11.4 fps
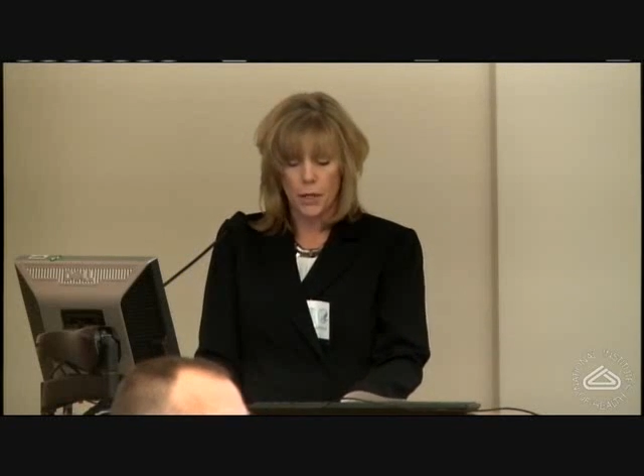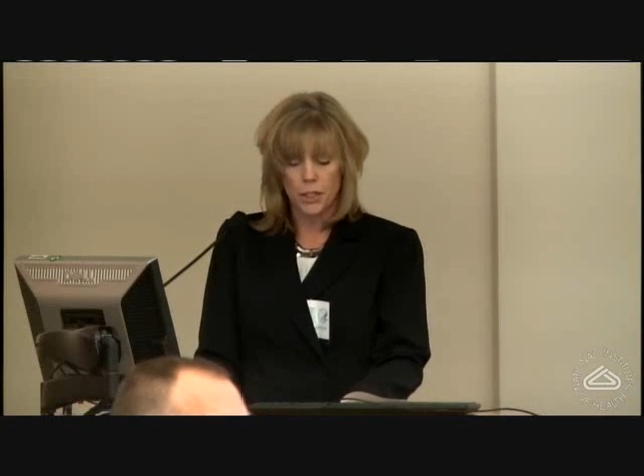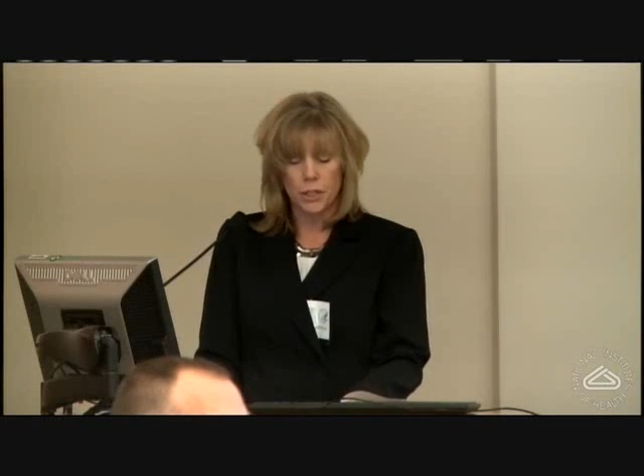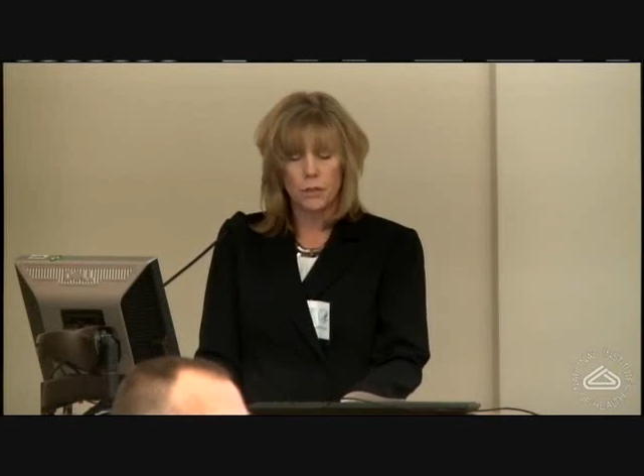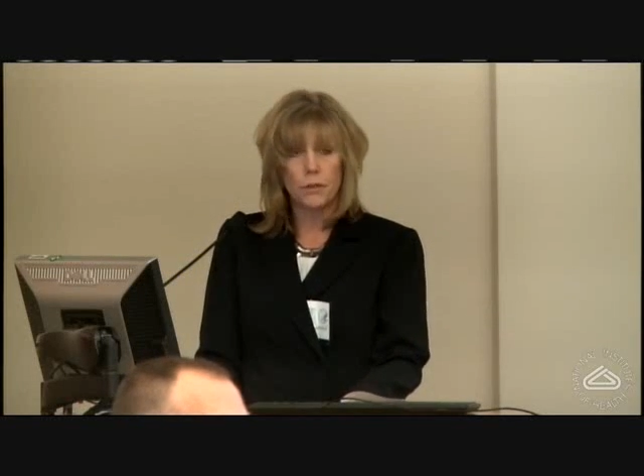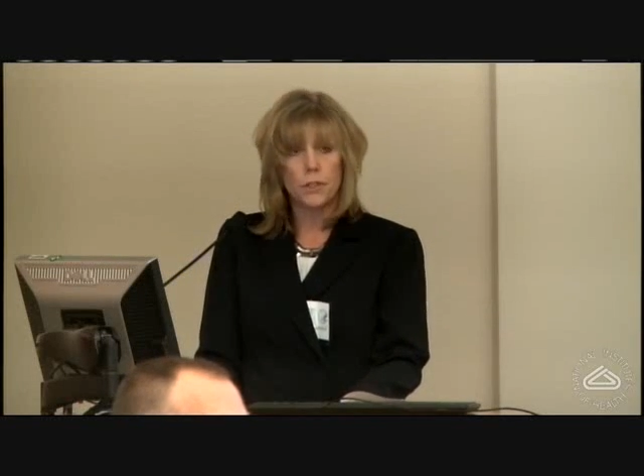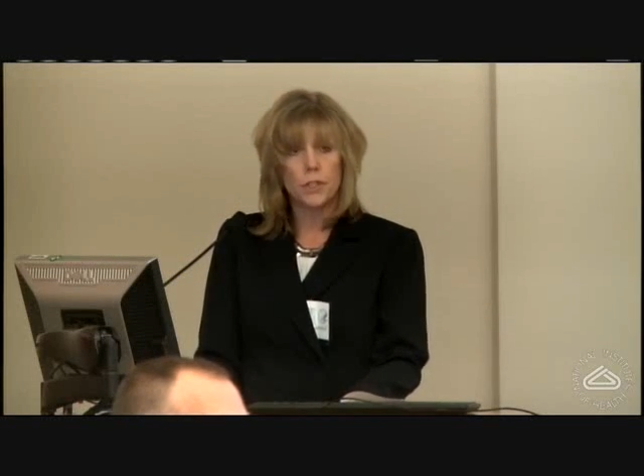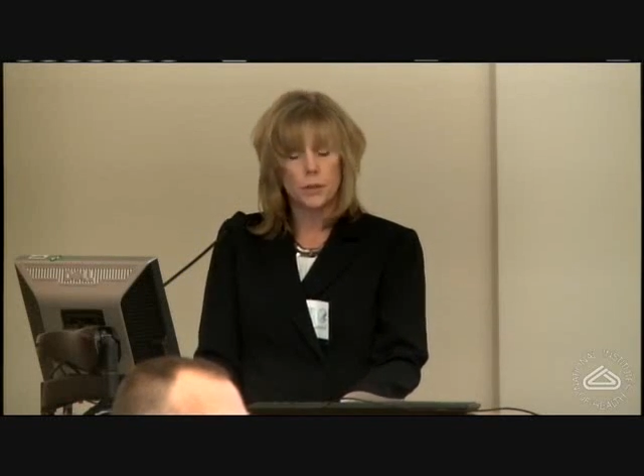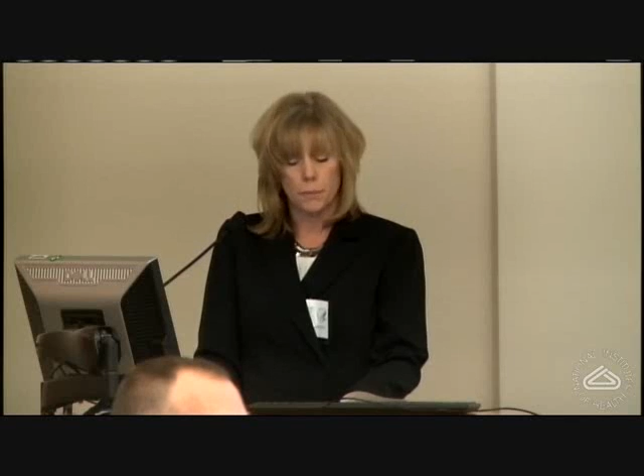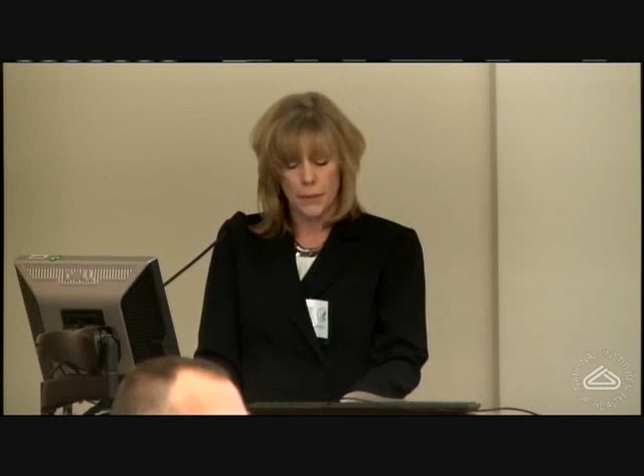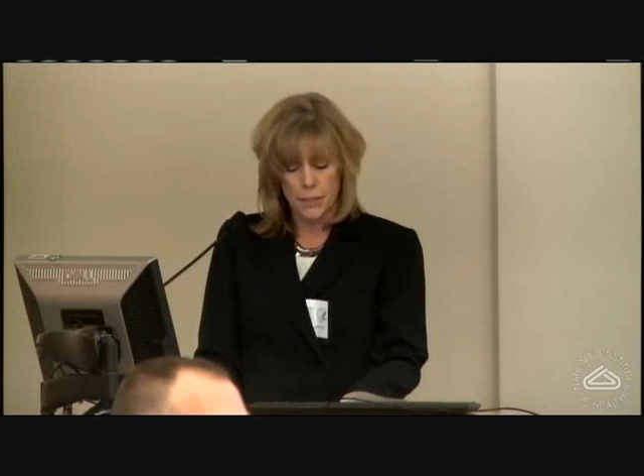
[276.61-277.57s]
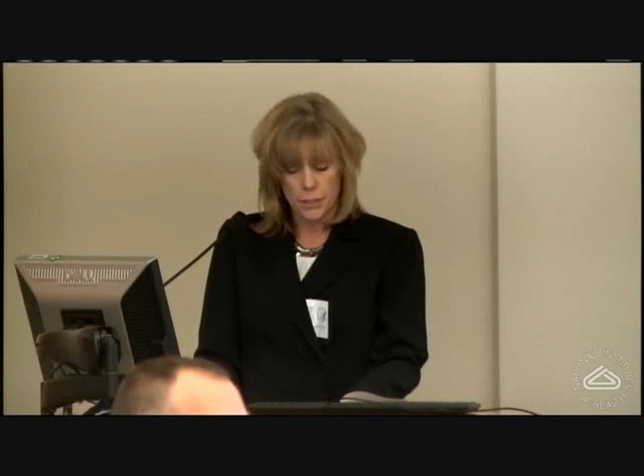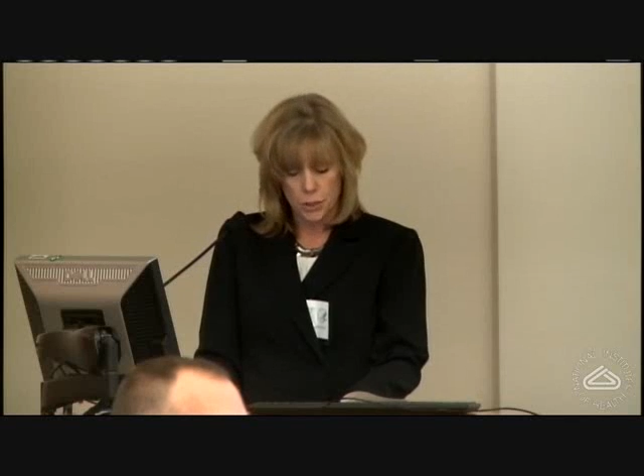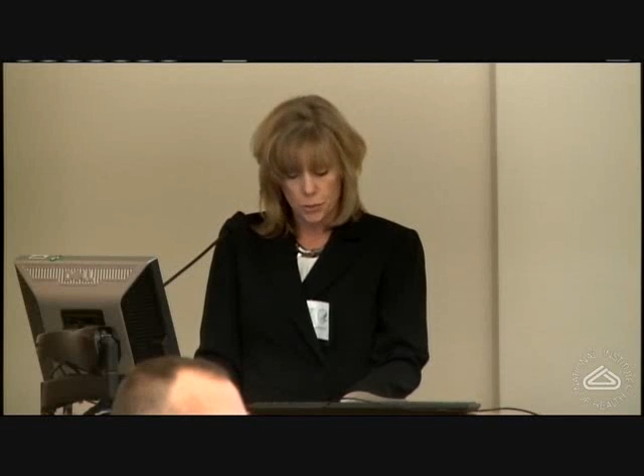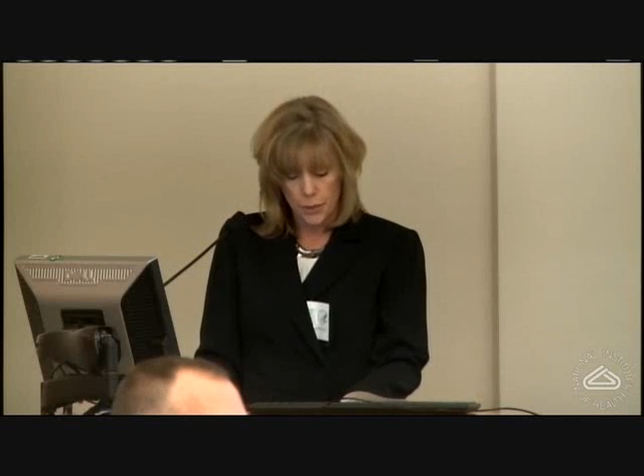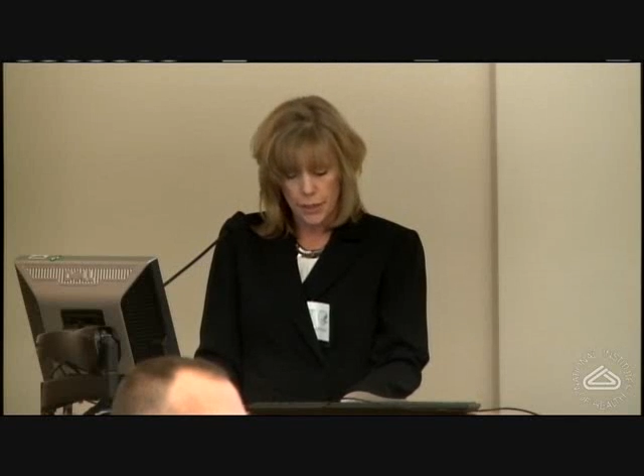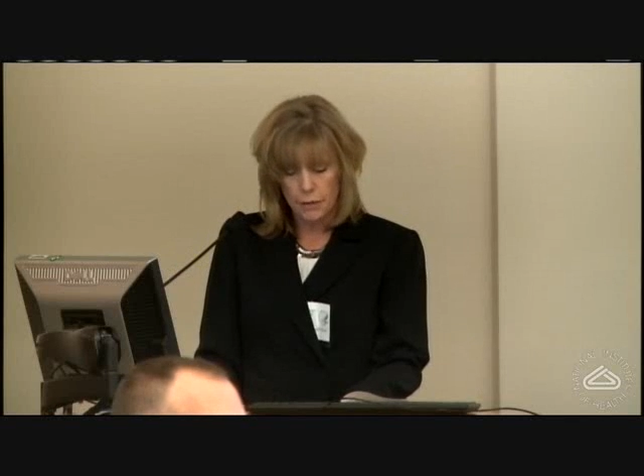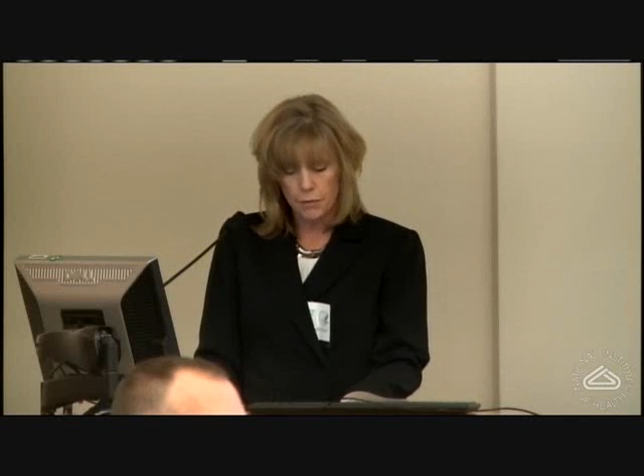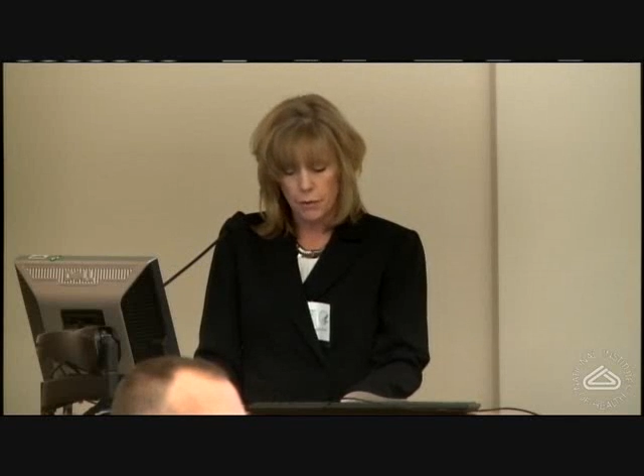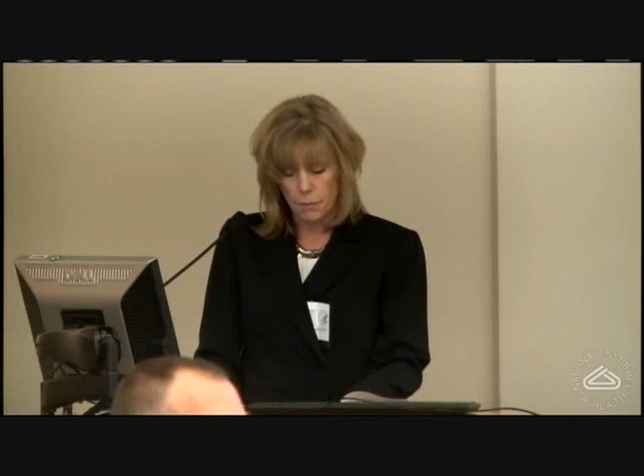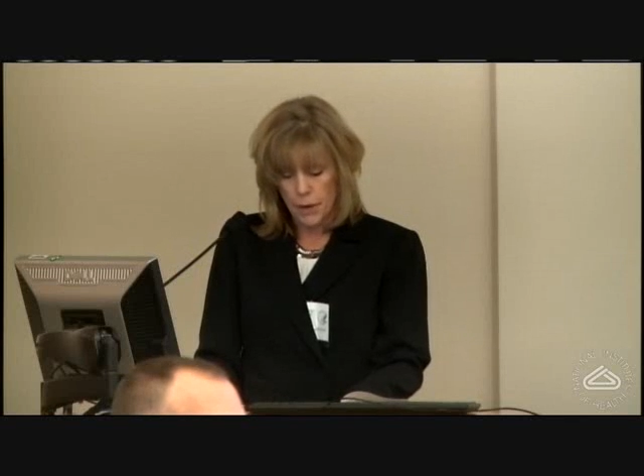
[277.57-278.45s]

Our children should be screened for